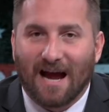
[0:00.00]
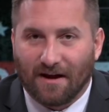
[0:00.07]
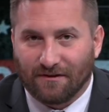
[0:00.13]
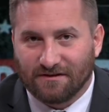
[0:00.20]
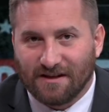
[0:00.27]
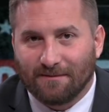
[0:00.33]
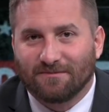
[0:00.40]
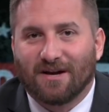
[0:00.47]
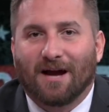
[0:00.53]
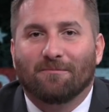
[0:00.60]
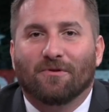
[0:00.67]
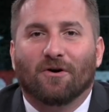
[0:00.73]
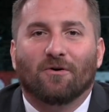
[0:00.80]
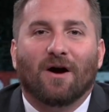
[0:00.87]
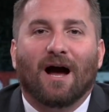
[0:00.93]
At the same
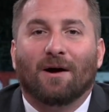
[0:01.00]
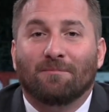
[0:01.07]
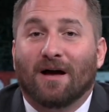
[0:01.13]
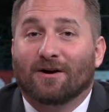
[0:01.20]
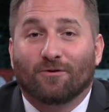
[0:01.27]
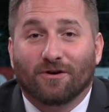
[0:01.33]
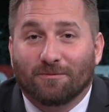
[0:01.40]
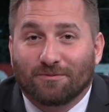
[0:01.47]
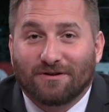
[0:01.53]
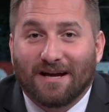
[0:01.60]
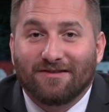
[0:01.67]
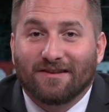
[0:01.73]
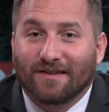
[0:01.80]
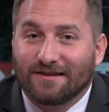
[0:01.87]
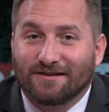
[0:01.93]
time, though, I'm not going to
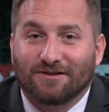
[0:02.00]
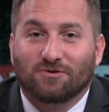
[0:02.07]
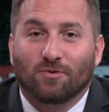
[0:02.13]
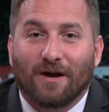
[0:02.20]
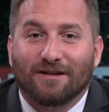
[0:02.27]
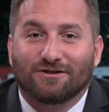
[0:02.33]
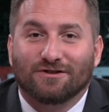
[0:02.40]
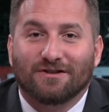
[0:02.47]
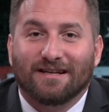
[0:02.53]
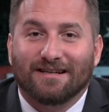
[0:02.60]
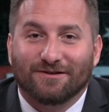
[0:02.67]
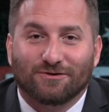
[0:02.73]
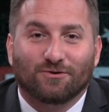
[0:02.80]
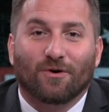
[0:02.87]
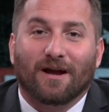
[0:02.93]
pretend that the situation
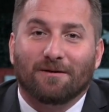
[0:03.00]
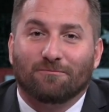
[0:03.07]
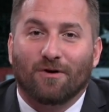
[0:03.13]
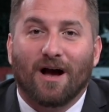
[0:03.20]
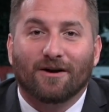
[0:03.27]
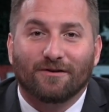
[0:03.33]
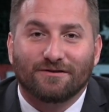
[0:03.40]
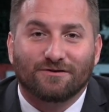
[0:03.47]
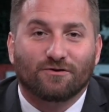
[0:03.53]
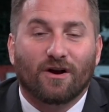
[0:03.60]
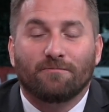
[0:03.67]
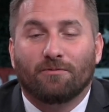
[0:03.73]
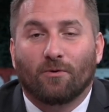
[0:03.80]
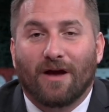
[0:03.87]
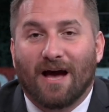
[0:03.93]
is great. Progress is
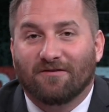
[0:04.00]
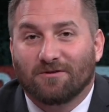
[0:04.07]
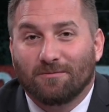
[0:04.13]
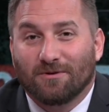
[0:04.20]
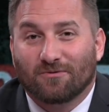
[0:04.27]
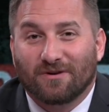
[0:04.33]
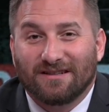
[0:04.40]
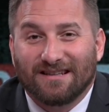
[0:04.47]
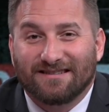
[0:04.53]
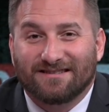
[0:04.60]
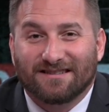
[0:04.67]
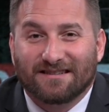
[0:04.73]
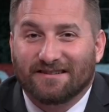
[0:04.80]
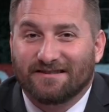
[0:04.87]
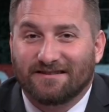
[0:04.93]
great, but we have to be
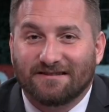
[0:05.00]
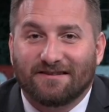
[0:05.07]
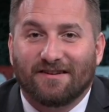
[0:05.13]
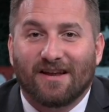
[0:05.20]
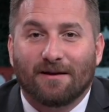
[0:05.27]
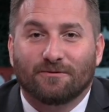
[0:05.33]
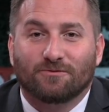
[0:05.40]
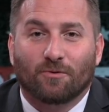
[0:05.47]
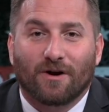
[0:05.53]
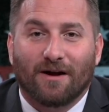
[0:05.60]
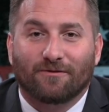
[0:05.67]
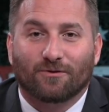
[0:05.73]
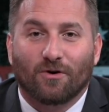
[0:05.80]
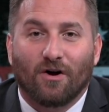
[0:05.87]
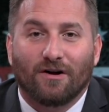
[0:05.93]
realistic. This is the Damage Report
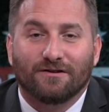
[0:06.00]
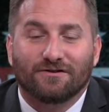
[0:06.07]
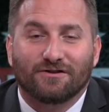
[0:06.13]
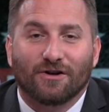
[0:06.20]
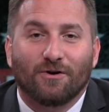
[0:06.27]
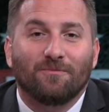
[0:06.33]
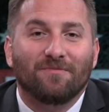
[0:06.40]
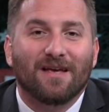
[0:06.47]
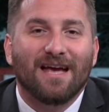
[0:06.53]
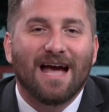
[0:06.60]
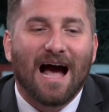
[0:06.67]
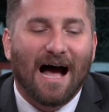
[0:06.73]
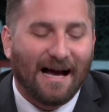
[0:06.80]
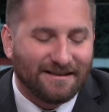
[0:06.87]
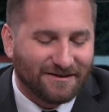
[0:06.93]
after all. And so
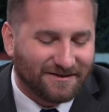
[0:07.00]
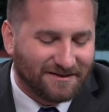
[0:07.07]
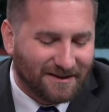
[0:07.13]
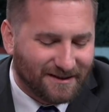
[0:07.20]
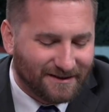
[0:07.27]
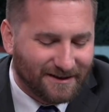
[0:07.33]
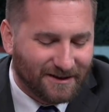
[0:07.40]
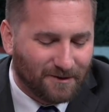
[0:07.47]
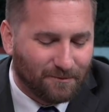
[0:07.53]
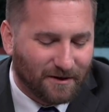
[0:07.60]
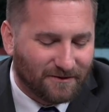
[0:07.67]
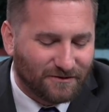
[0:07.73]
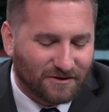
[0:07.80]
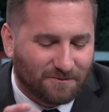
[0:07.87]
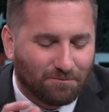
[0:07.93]
I just did a little bit
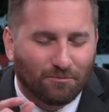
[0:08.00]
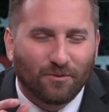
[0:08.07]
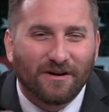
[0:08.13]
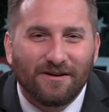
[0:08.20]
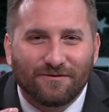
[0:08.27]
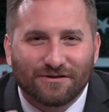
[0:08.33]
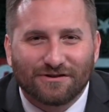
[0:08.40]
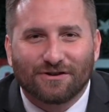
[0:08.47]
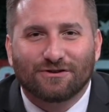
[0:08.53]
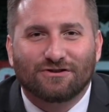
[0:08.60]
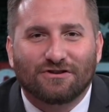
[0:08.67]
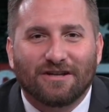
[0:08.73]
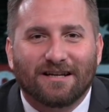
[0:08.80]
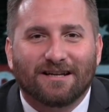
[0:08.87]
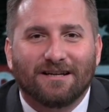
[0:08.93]
of just brief
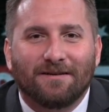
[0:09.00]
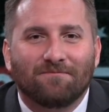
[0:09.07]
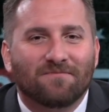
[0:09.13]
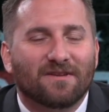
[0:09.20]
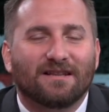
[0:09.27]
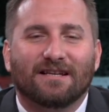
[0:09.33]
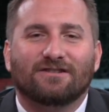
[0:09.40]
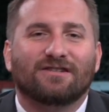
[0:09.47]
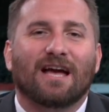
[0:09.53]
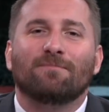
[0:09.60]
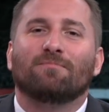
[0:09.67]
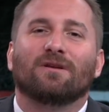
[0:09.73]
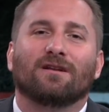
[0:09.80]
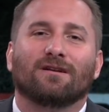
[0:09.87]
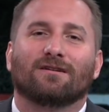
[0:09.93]
searching, like
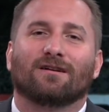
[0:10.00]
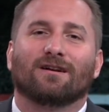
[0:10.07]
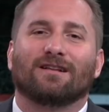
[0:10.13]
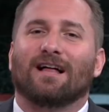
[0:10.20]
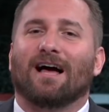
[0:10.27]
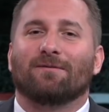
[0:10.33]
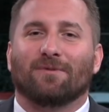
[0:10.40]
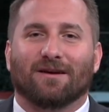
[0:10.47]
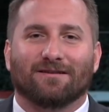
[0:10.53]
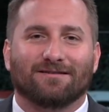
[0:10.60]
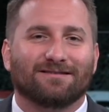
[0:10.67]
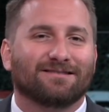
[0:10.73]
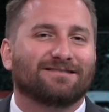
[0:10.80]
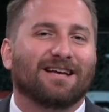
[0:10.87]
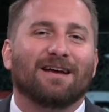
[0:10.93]
type in climate,
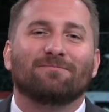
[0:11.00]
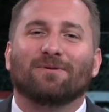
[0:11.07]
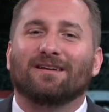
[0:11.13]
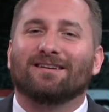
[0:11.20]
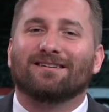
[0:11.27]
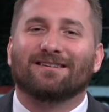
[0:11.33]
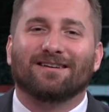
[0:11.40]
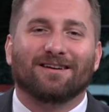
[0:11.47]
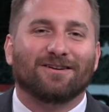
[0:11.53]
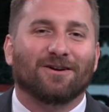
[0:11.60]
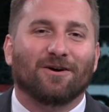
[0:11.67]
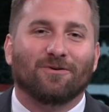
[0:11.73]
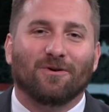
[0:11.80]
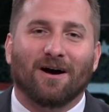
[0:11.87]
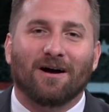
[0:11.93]
type in you
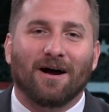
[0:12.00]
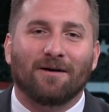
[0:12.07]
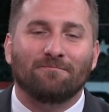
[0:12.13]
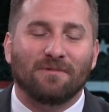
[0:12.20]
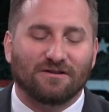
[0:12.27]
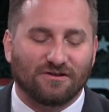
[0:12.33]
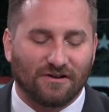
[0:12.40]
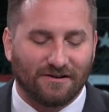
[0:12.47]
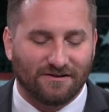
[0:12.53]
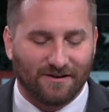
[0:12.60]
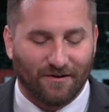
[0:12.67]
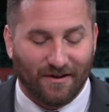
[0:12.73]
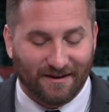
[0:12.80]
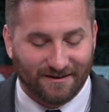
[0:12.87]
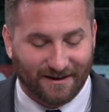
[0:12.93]
know emissions
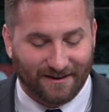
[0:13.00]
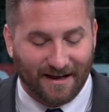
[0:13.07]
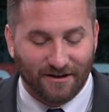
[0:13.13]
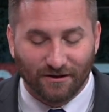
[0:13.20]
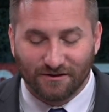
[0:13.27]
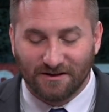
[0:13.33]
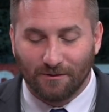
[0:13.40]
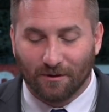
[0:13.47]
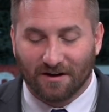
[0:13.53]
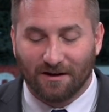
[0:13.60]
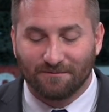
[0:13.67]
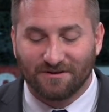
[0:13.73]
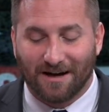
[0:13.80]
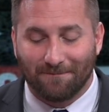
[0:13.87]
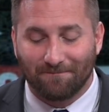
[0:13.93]
and things like that, and you'll see what
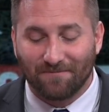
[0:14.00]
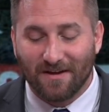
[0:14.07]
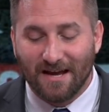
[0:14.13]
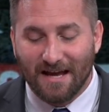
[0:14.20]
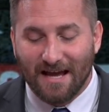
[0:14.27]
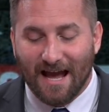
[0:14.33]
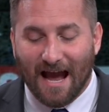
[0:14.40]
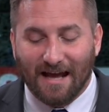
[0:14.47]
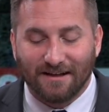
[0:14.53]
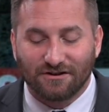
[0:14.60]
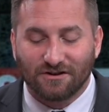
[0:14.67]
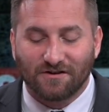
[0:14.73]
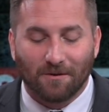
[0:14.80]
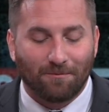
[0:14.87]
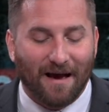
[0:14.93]
comes up. And in
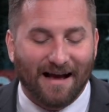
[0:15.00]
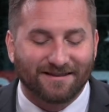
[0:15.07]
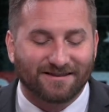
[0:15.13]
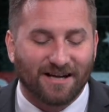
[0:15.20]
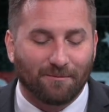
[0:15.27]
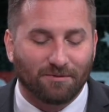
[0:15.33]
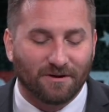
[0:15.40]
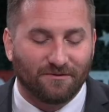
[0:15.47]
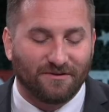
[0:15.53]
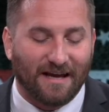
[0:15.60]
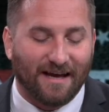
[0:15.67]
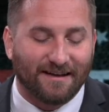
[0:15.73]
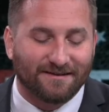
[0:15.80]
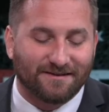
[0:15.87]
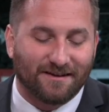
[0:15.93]
just the past couple of
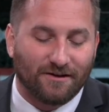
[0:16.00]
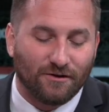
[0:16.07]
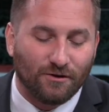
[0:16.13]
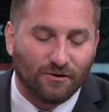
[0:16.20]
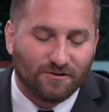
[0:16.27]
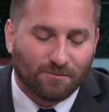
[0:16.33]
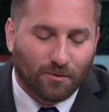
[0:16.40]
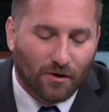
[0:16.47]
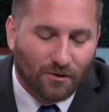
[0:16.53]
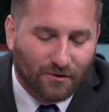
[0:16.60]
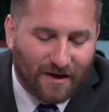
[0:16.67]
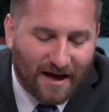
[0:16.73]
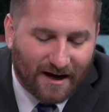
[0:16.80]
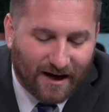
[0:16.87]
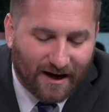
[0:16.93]
days, news broke
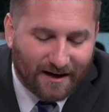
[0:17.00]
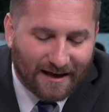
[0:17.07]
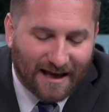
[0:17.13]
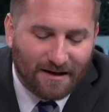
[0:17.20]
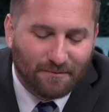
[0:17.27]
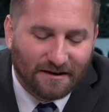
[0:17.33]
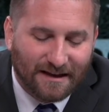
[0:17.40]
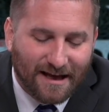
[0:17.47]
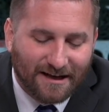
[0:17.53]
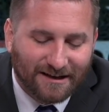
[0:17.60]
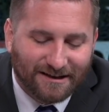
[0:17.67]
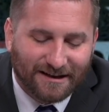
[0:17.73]
that Himalayan